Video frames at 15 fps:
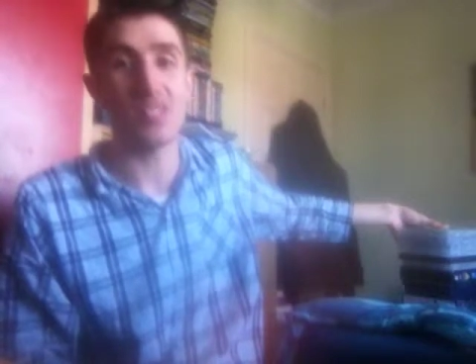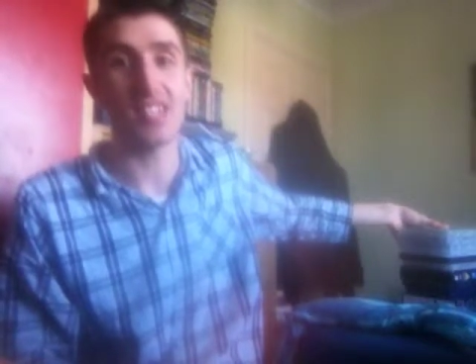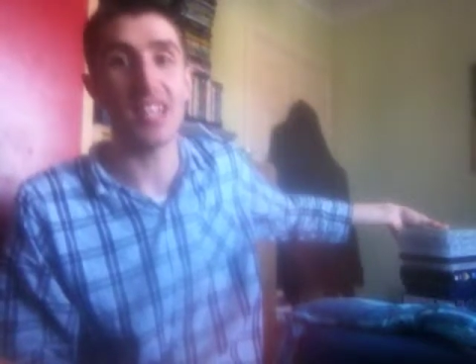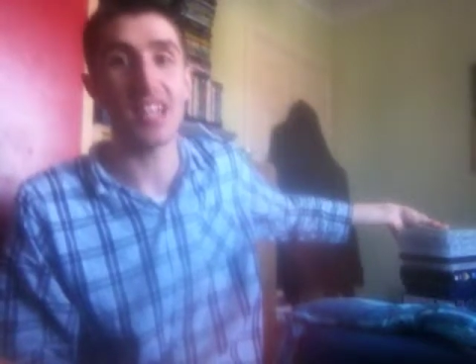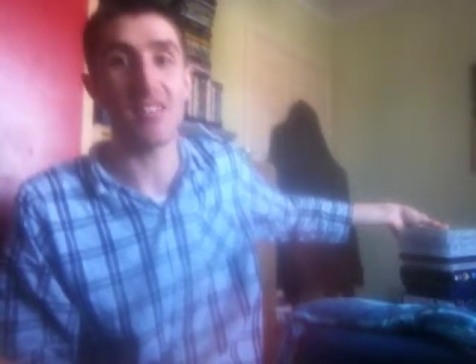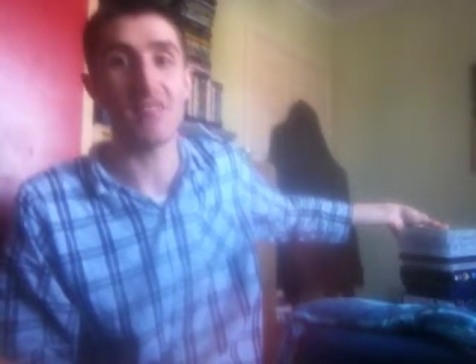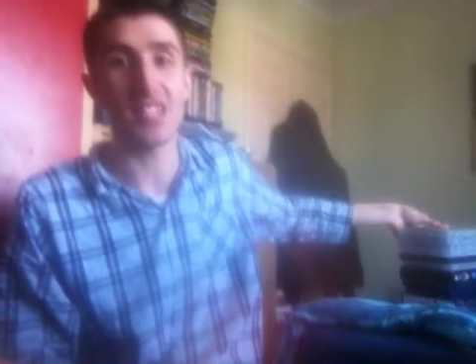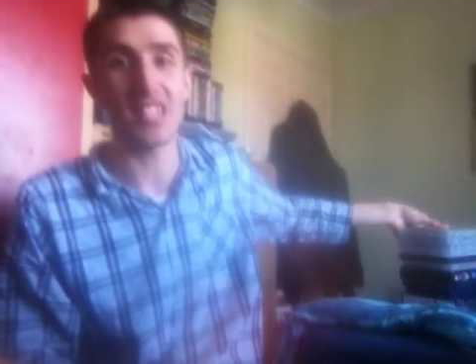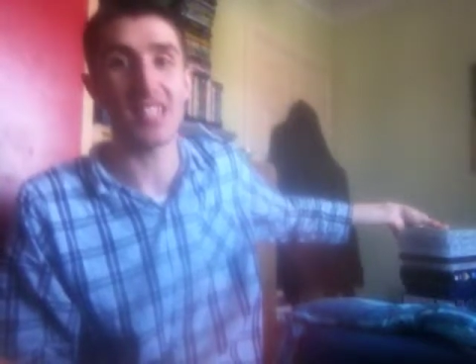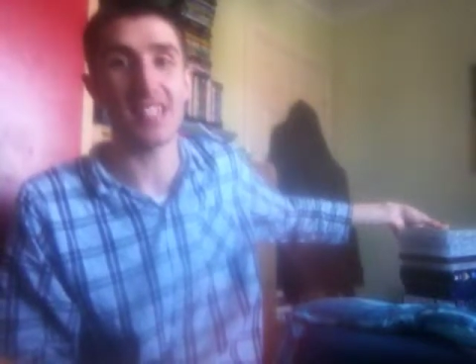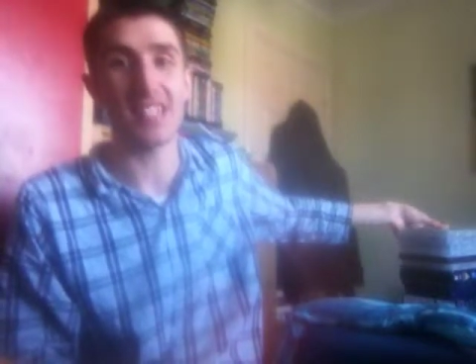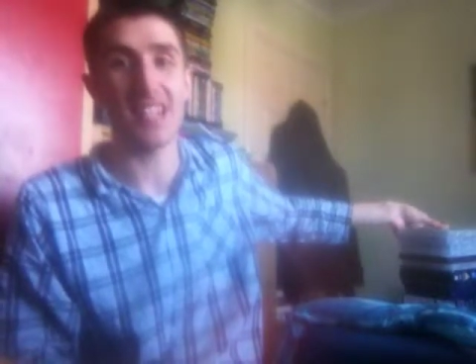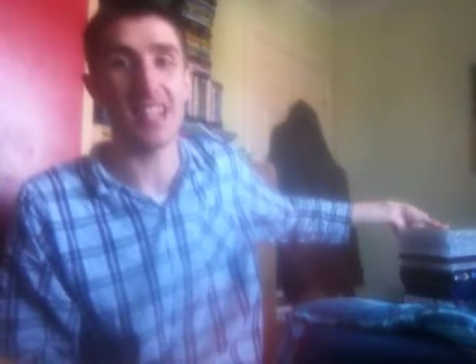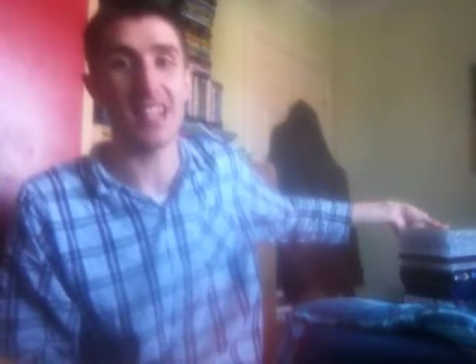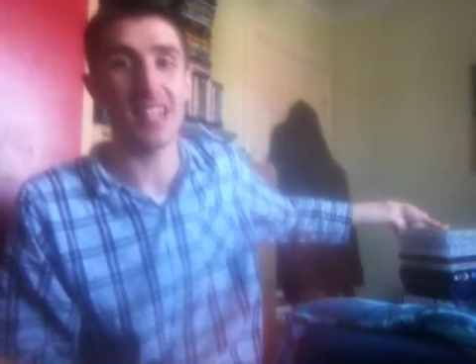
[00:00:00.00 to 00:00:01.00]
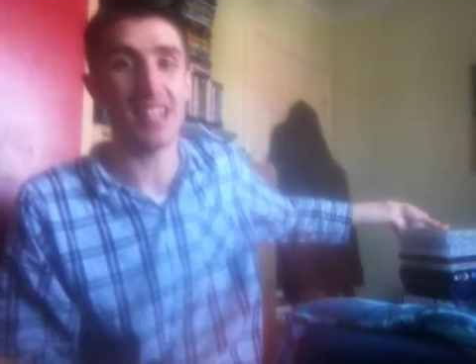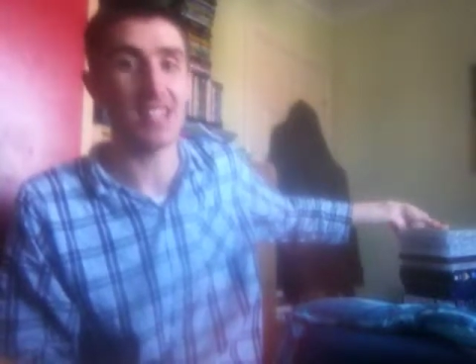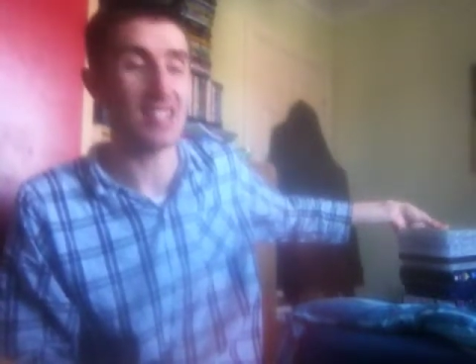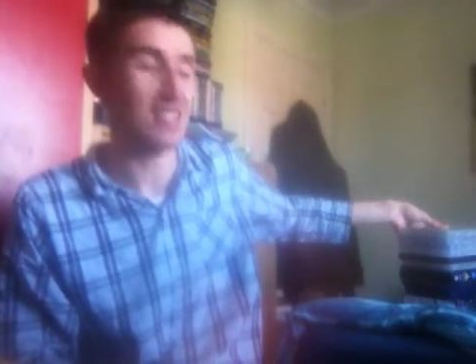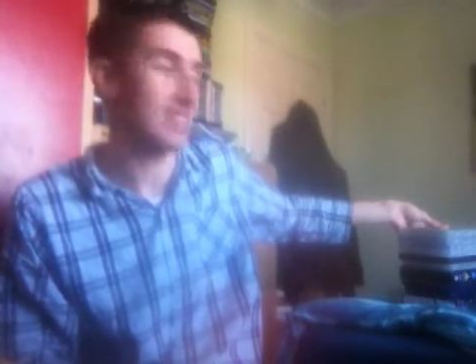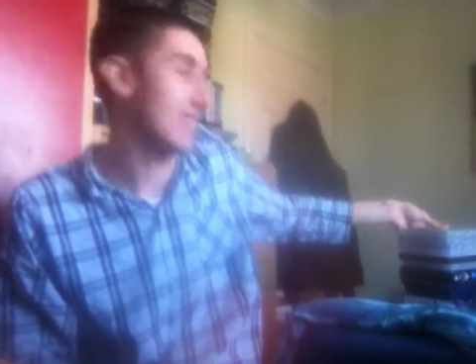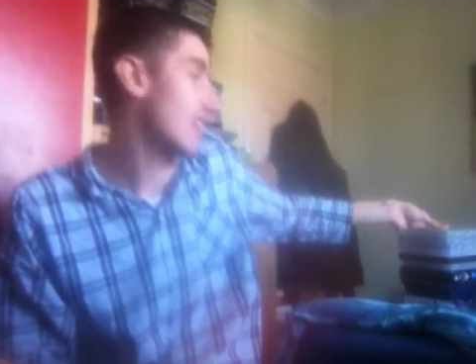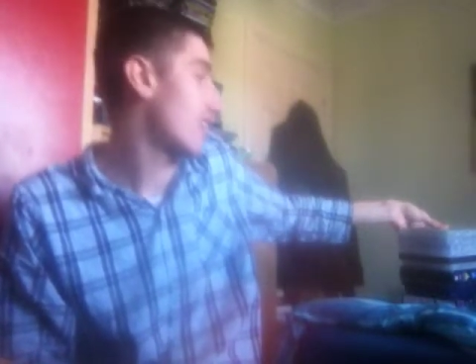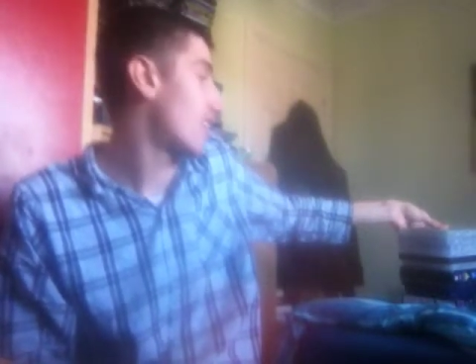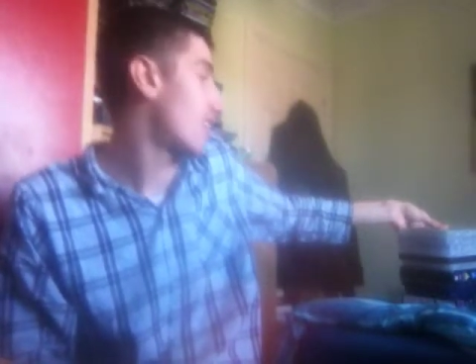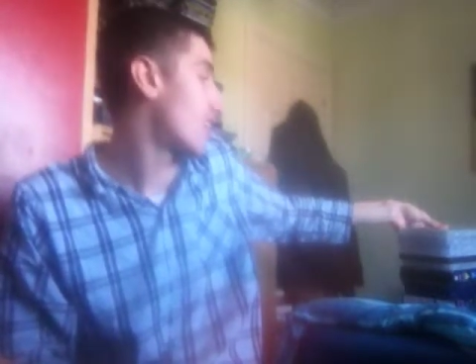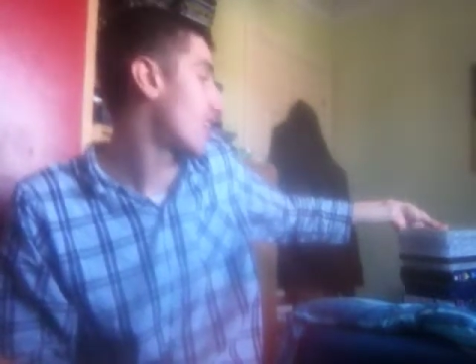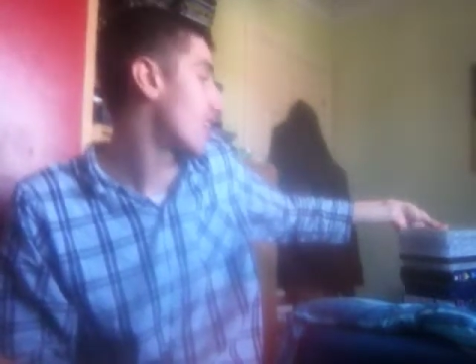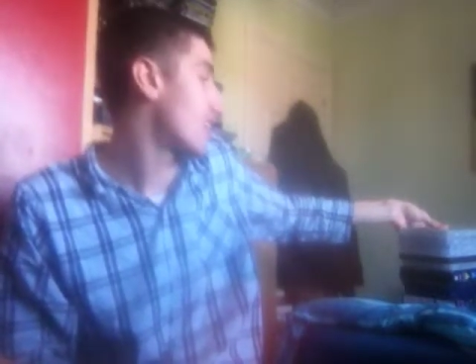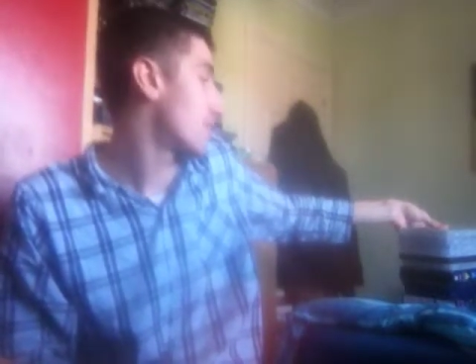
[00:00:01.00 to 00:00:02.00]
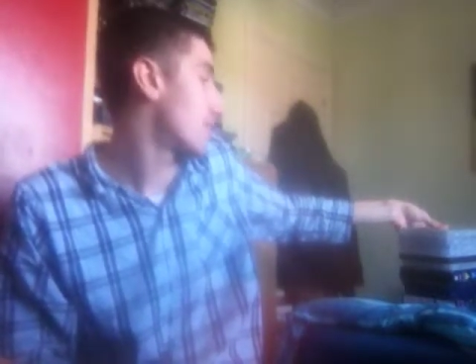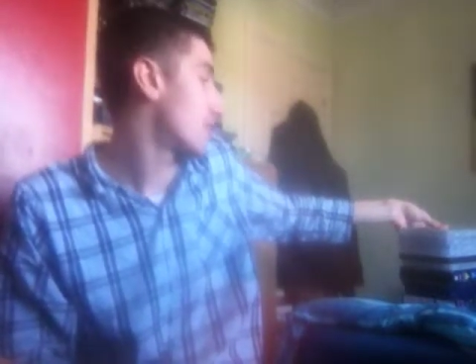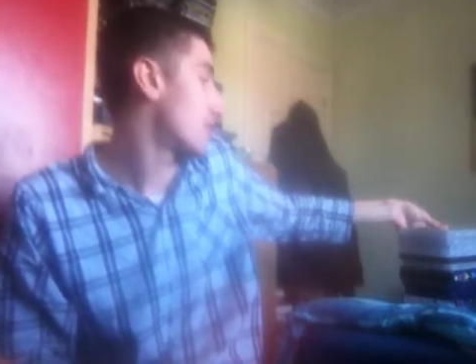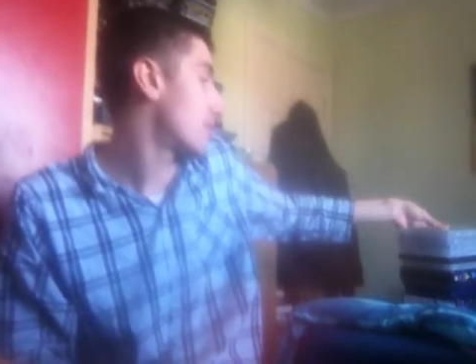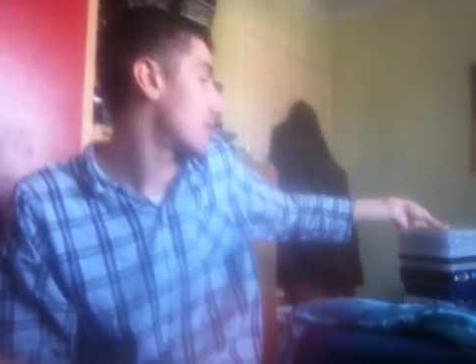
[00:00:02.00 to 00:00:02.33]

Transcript: DVDs that I've